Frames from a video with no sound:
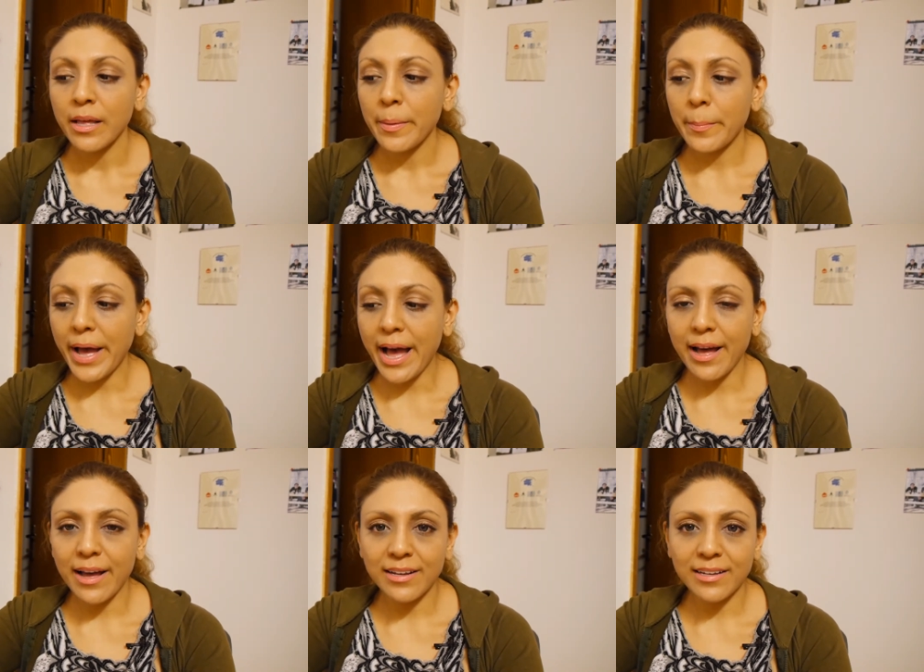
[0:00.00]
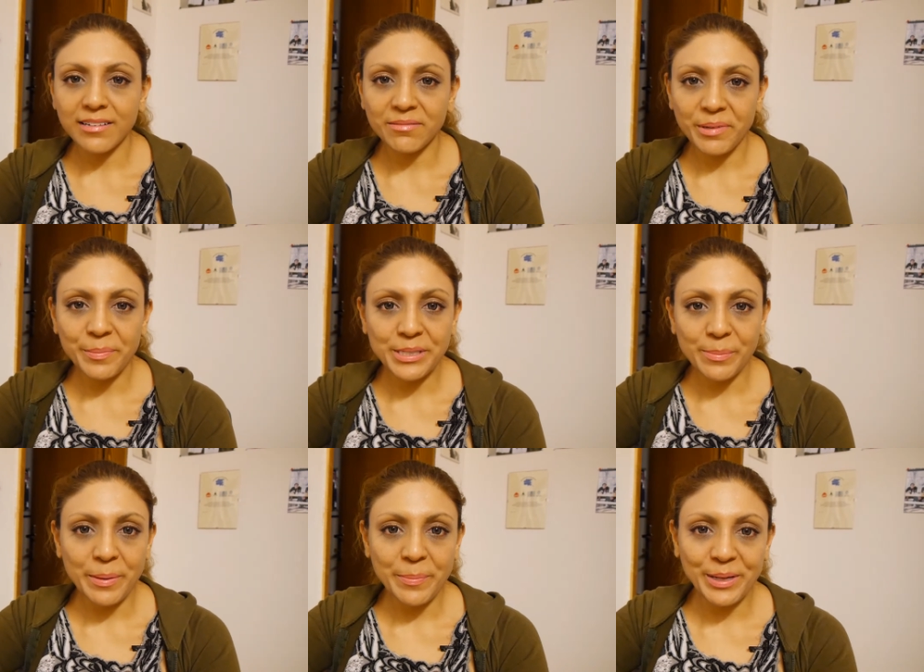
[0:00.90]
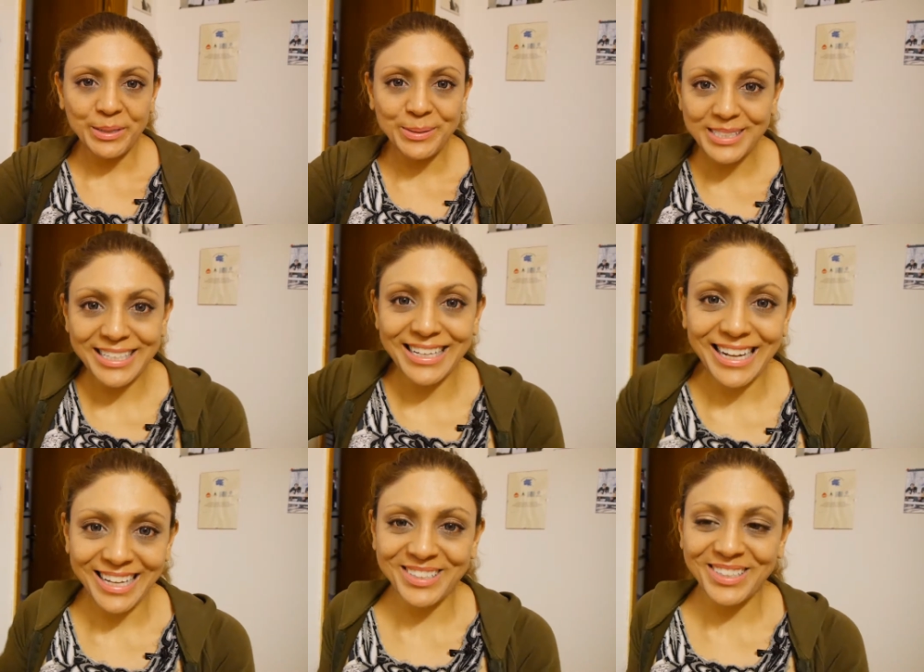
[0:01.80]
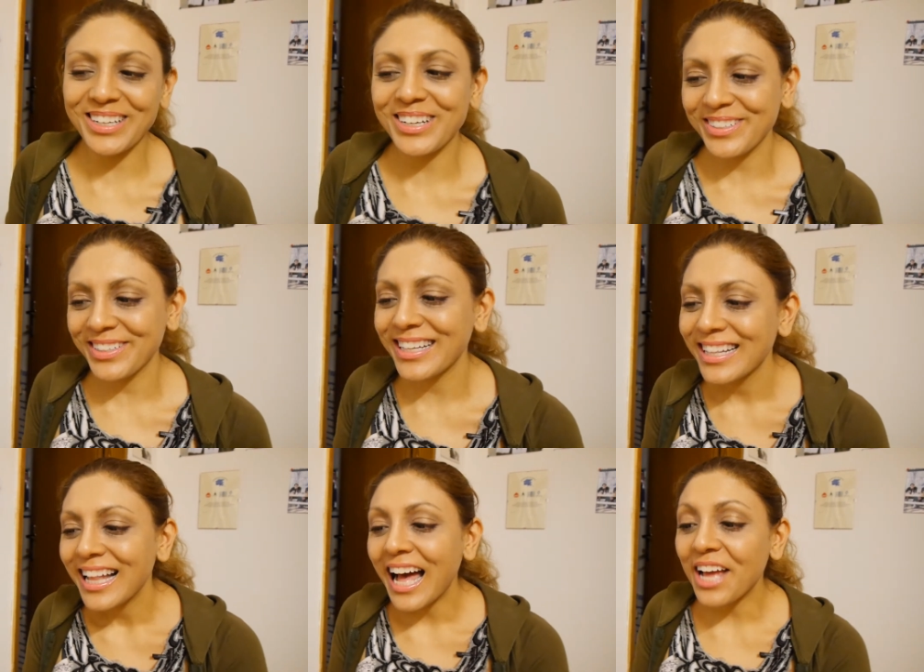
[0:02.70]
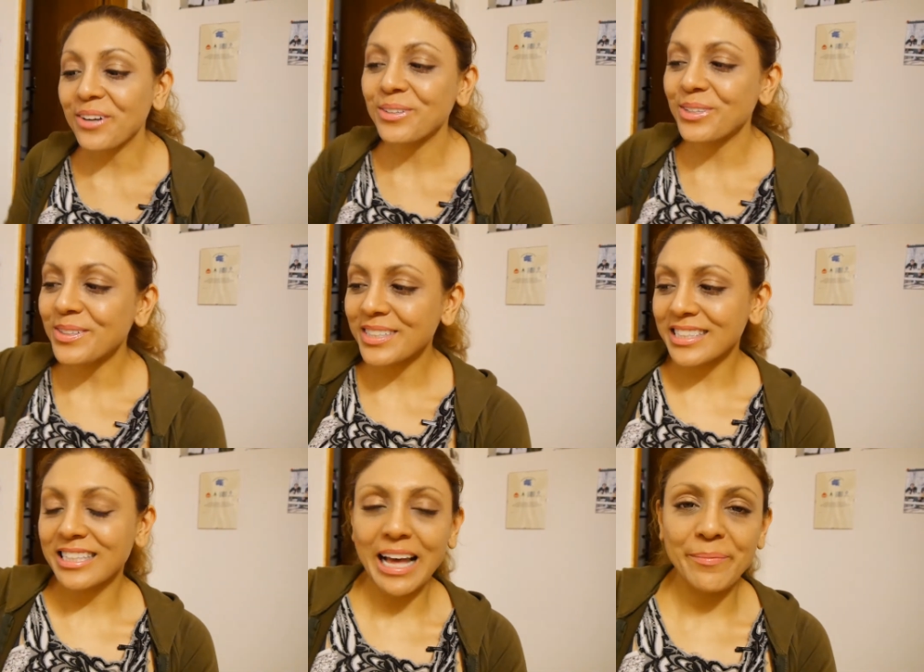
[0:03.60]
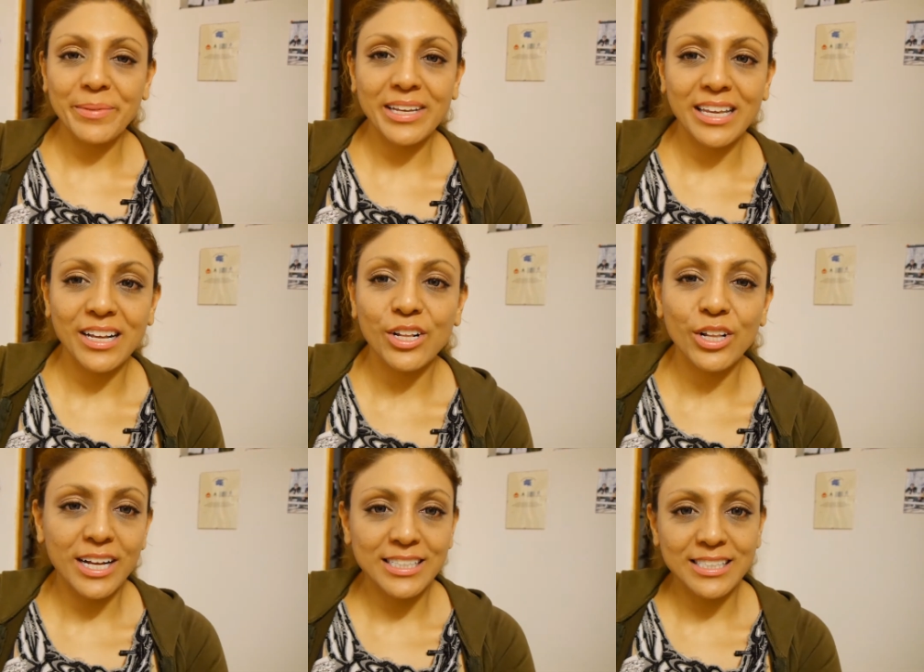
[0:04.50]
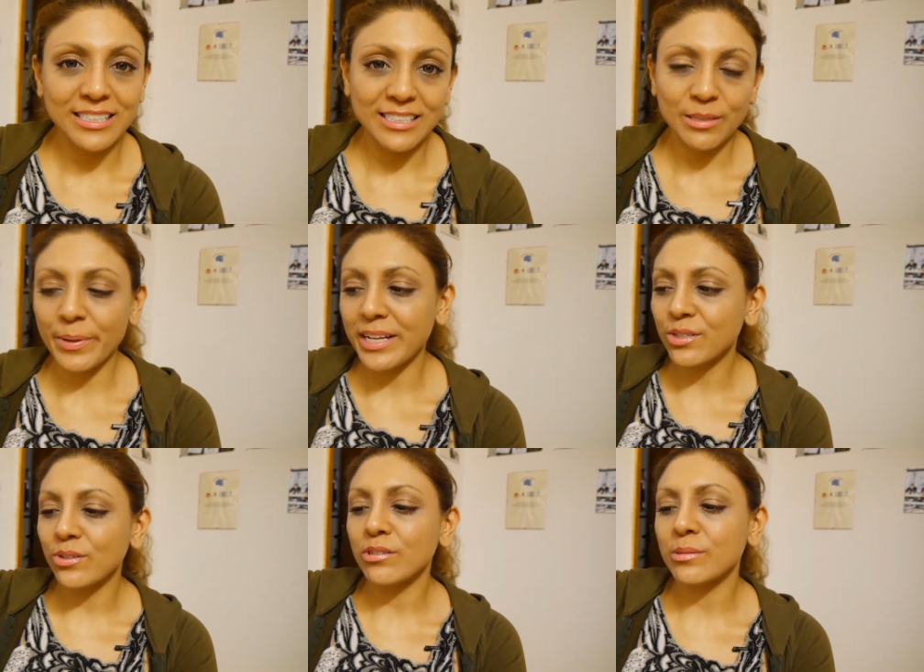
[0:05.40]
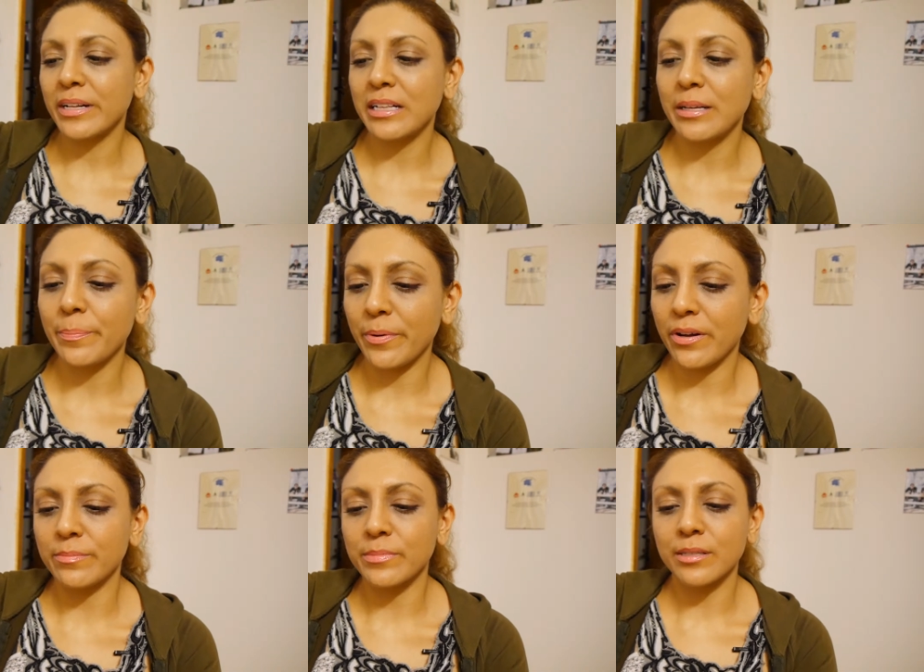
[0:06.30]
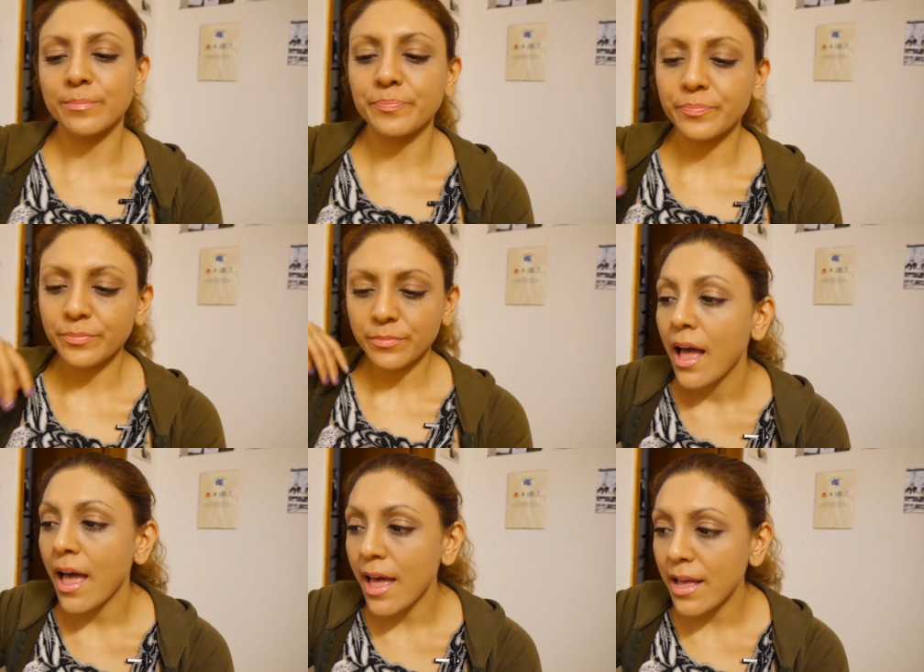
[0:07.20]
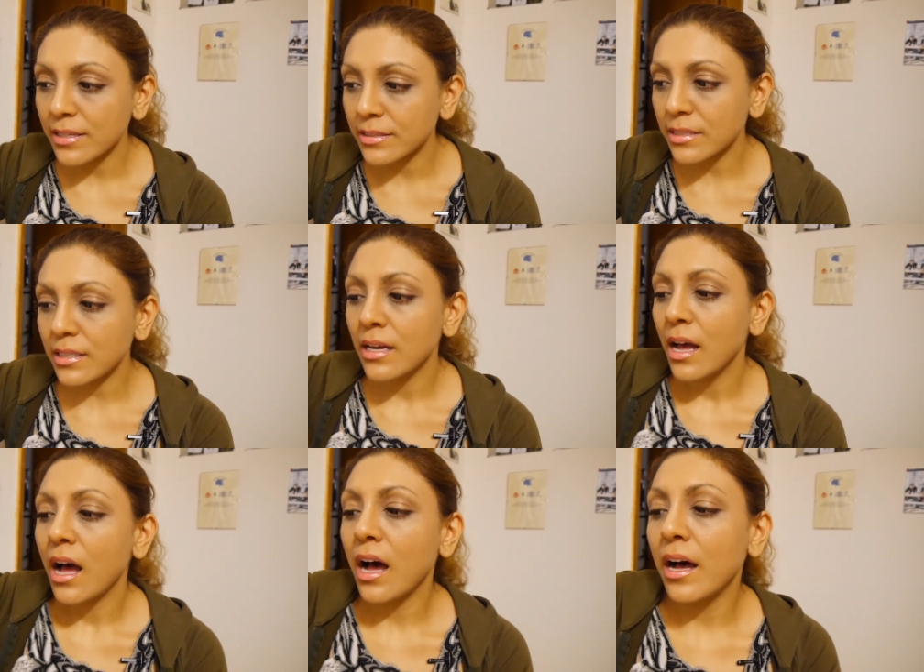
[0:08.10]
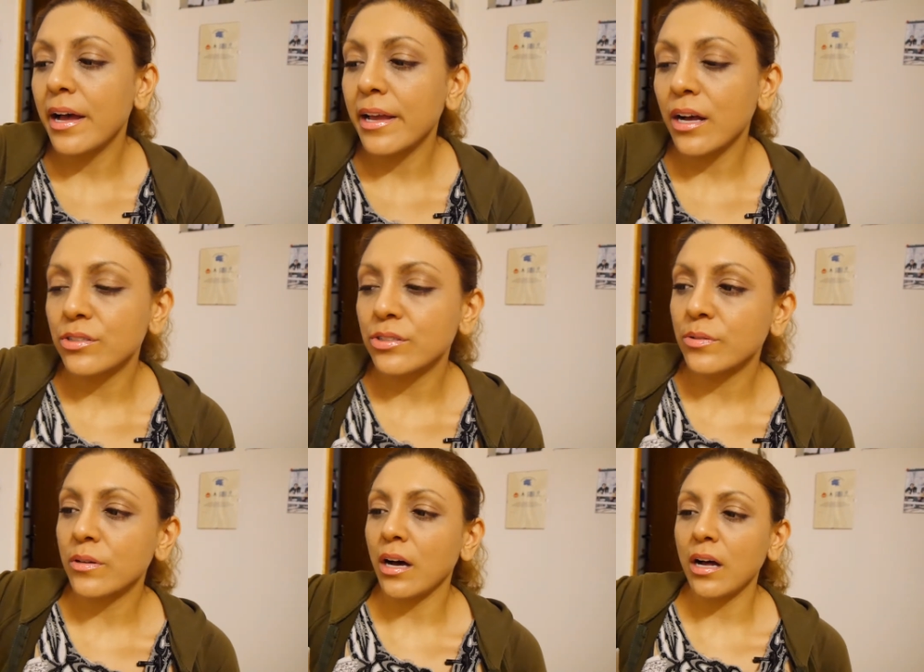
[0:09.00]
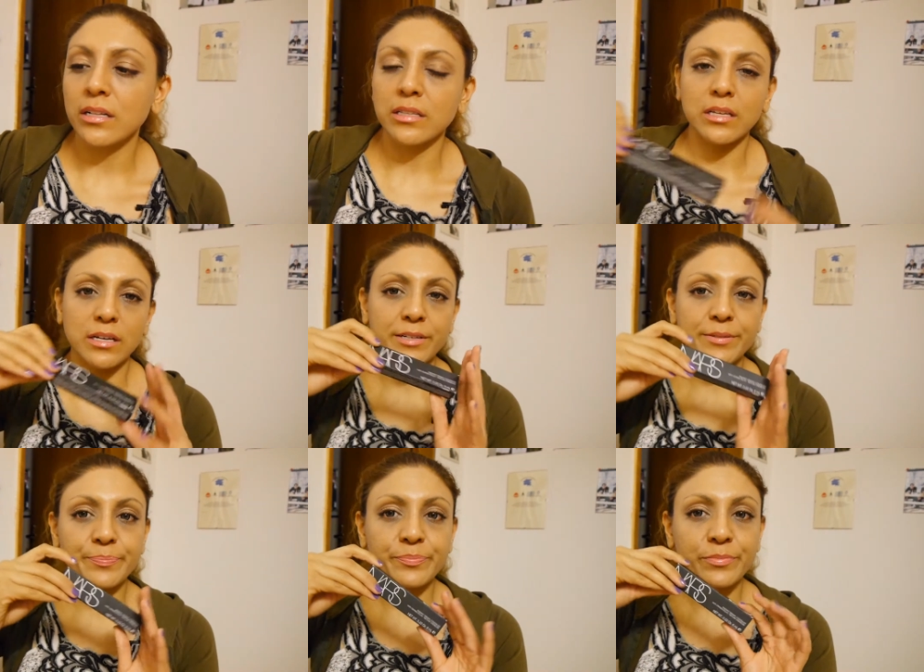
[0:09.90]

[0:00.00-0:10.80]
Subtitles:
bag, and maybe I'll use it. I don't know. I don't use that many glosses, but I do use my lip balms. And I also got the